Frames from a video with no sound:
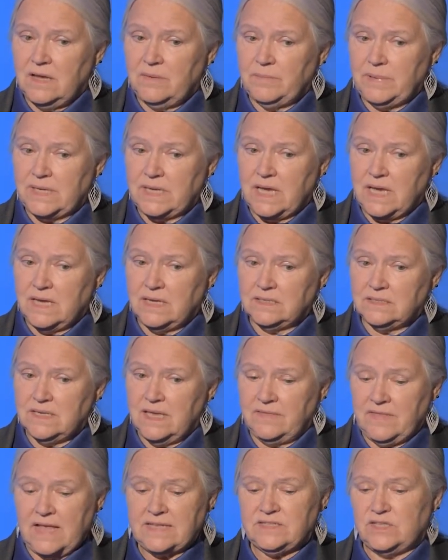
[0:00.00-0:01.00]
because,
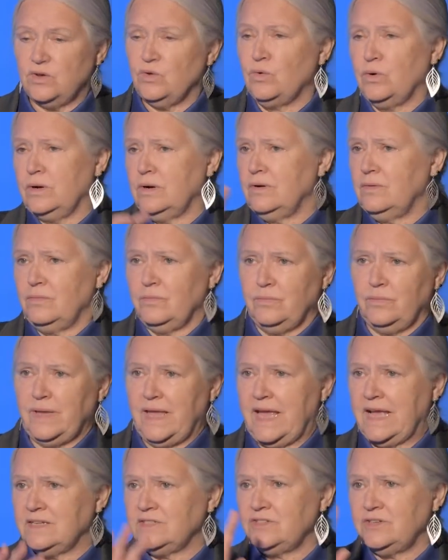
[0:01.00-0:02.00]
and that's the order we
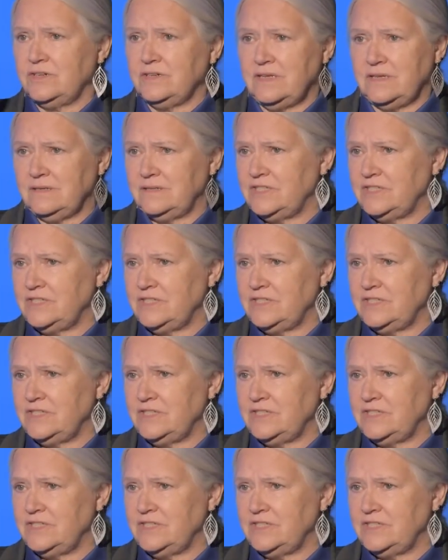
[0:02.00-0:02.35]
answered,